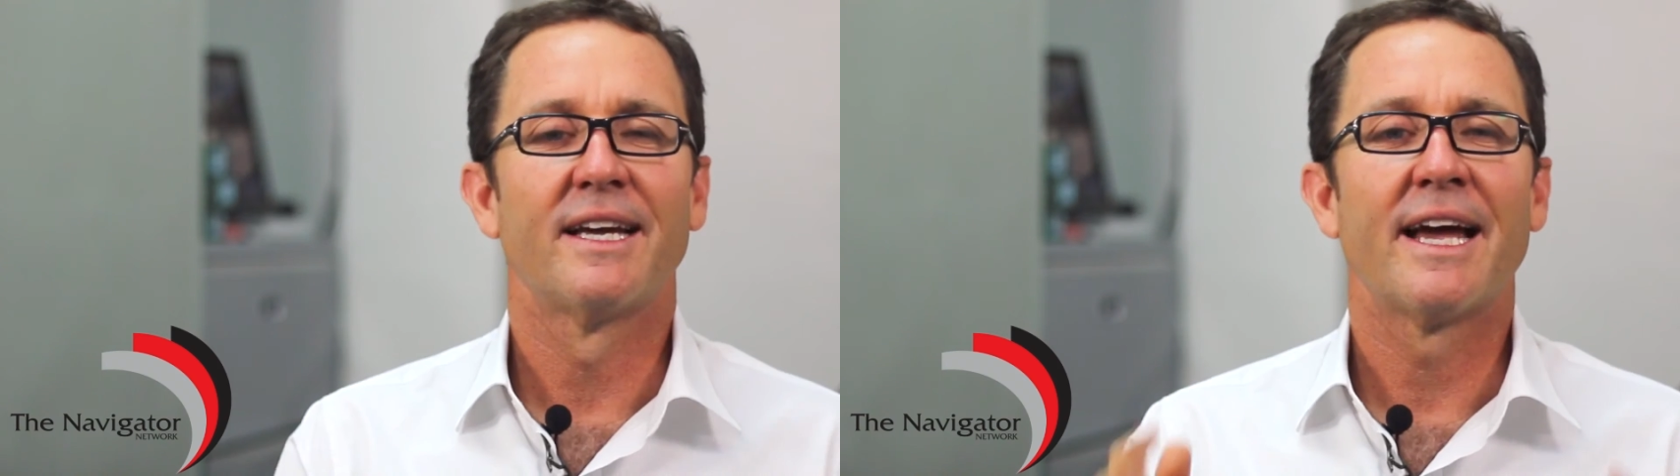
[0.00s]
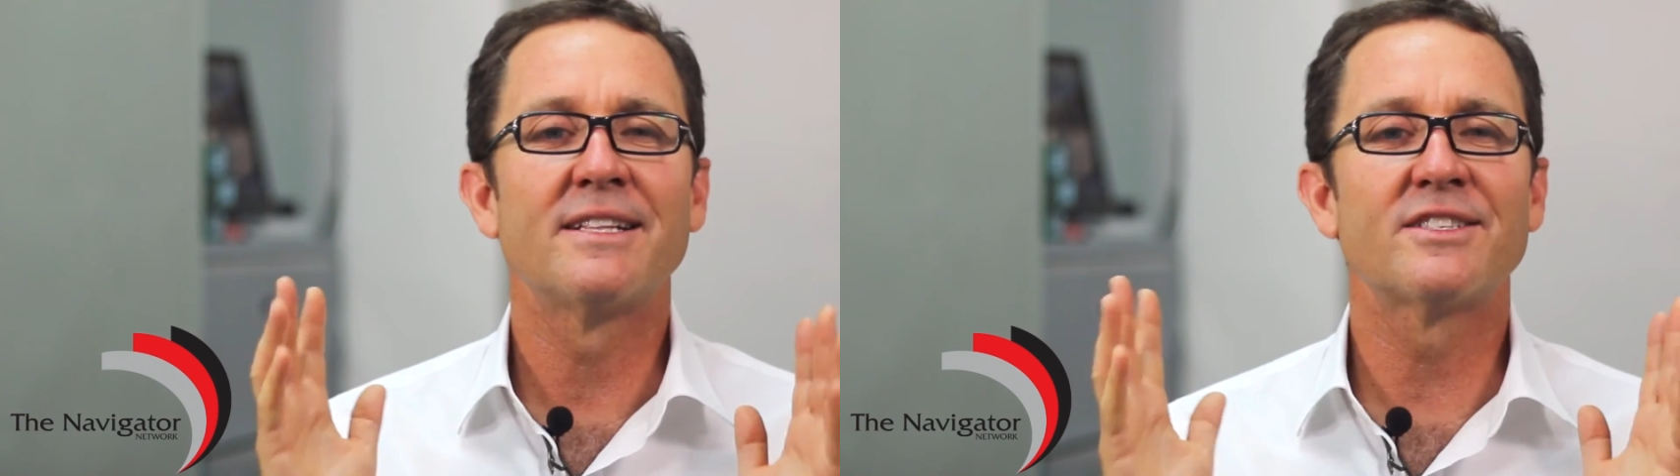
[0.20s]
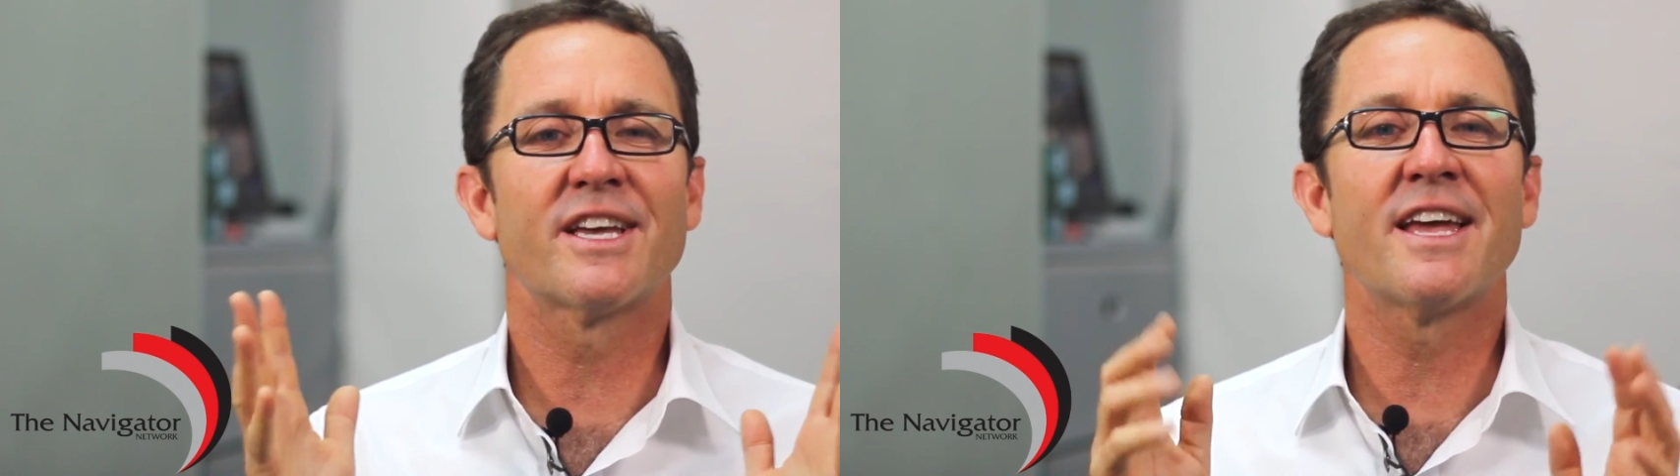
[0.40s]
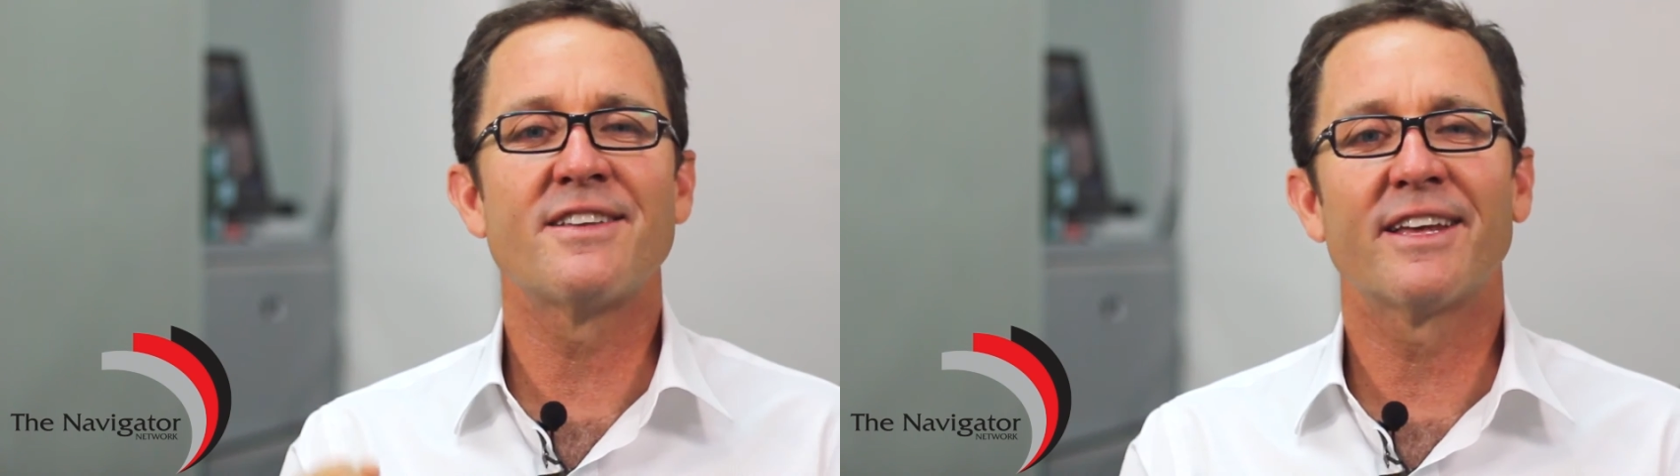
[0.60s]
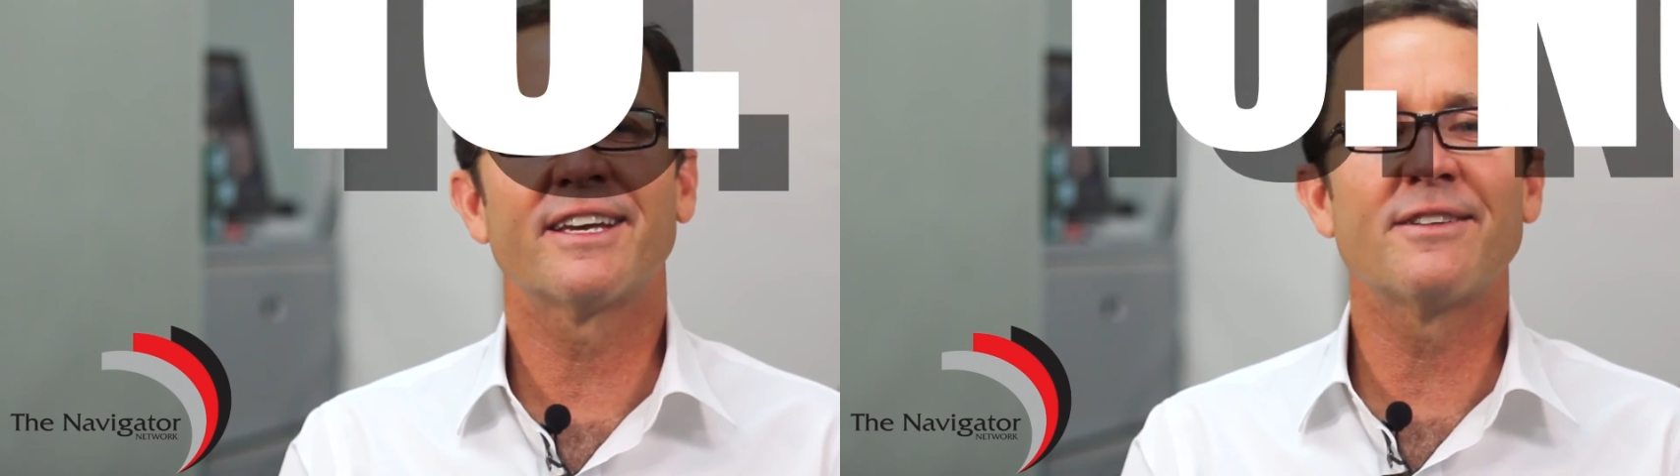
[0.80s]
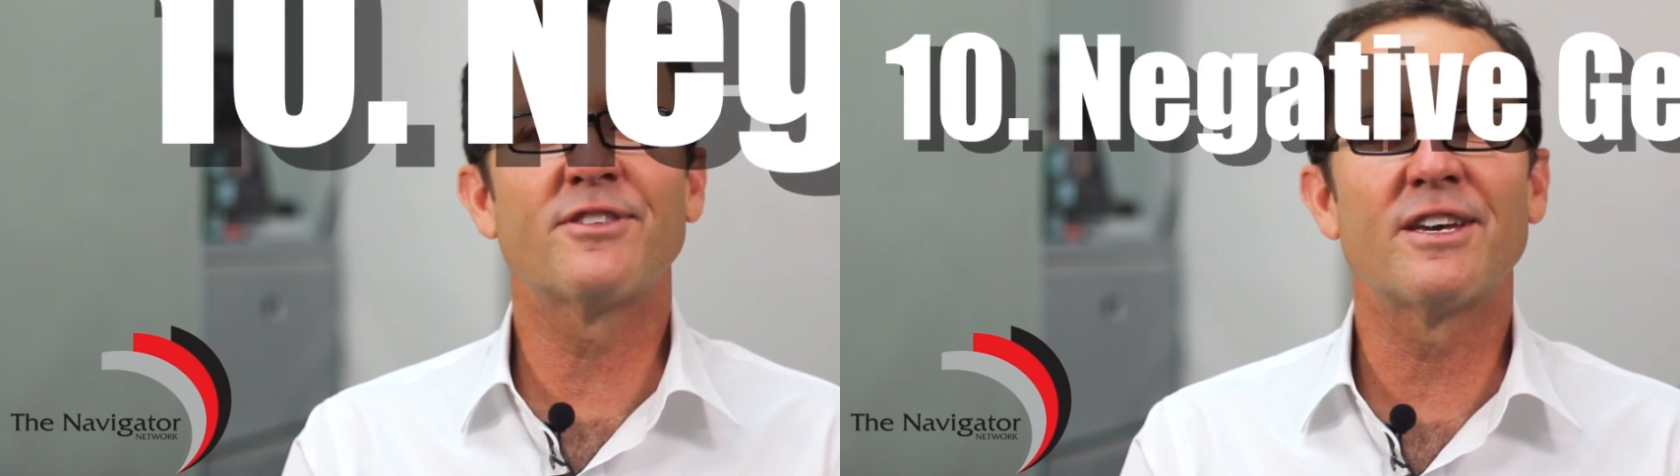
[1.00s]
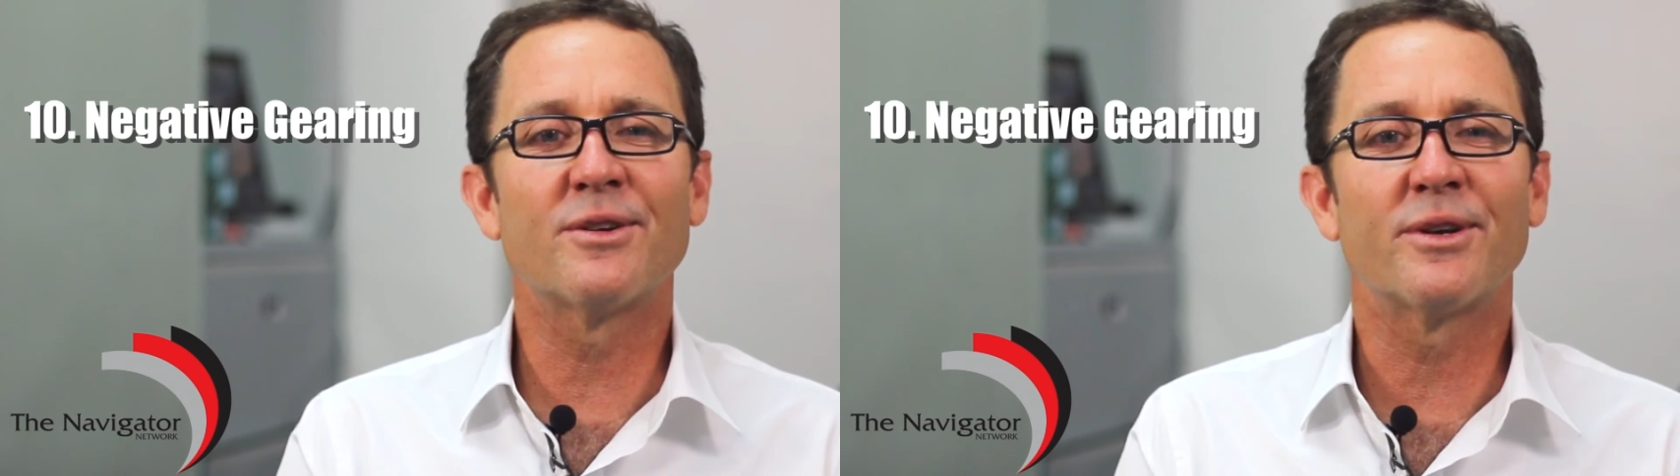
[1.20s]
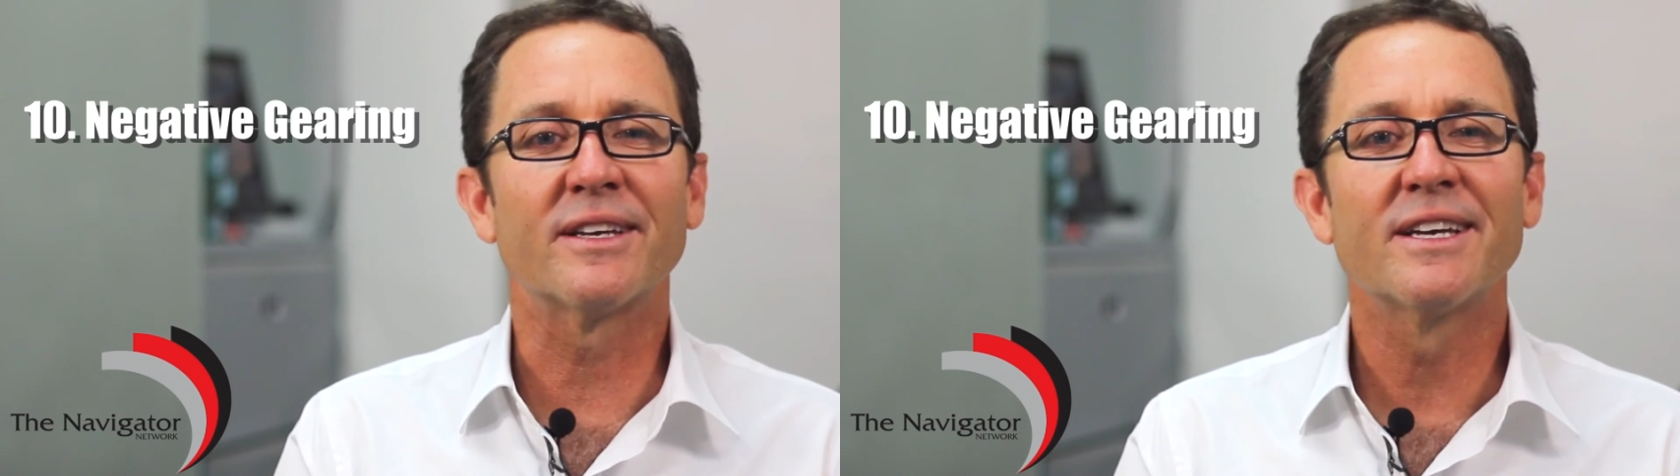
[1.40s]
And 10, negative
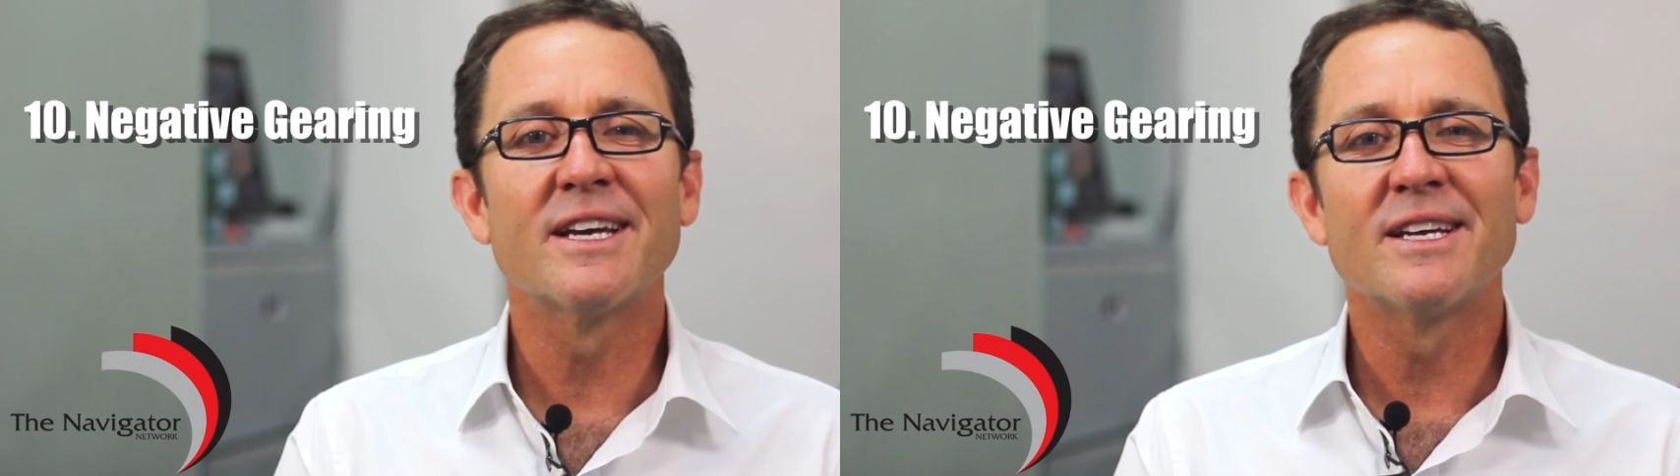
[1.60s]
gearing.